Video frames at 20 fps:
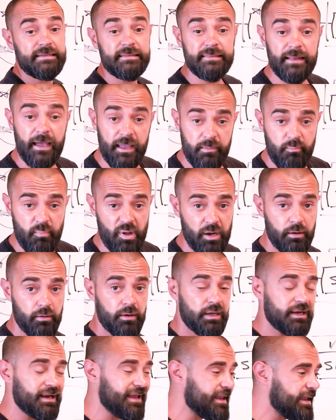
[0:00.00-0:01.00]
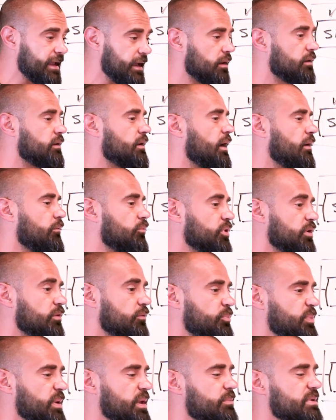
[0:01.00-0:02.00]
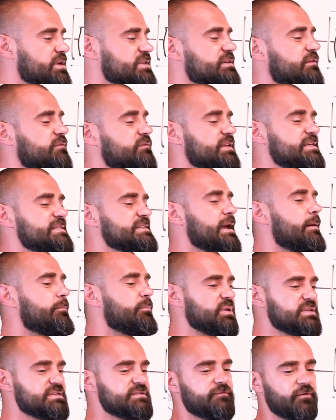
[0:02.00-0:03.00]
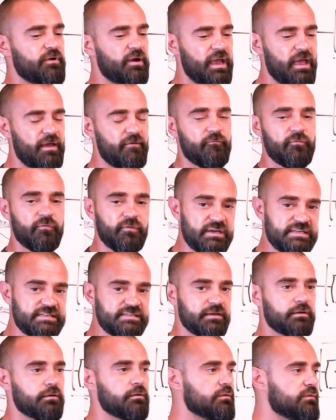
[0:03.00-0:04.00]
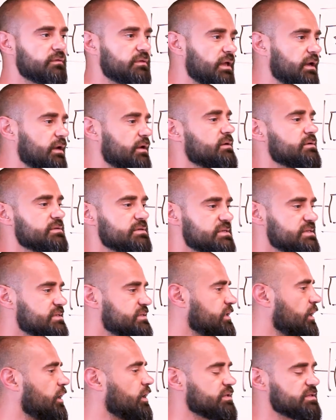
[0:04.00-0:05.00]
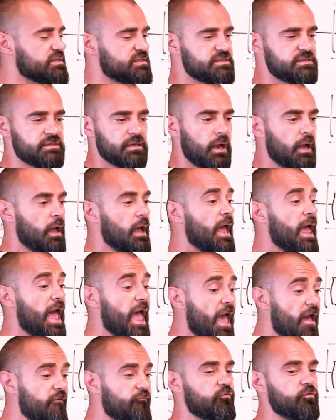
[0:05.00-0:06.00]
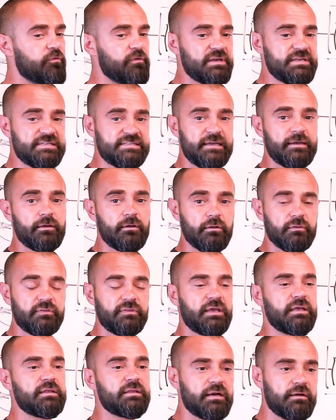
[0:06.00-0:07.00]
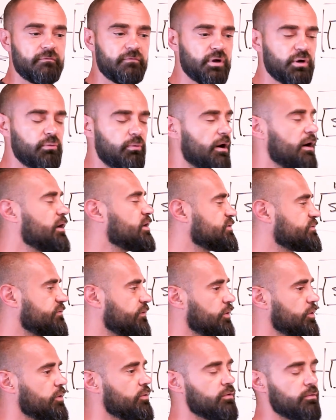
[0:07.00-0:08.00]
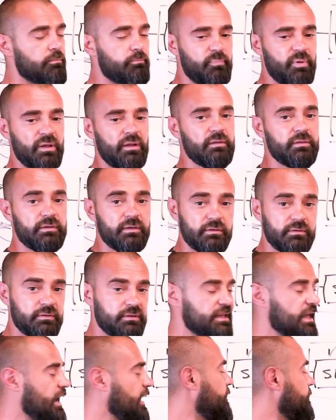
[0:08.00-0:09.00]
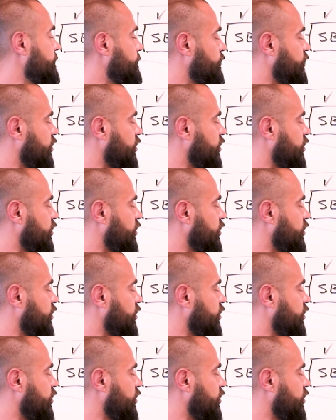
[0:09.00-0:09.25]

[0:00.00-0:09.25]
a nightmare. And again, I want to repeat myself. This happens for every single thing. Studs. Every single thing that it requires for you to build that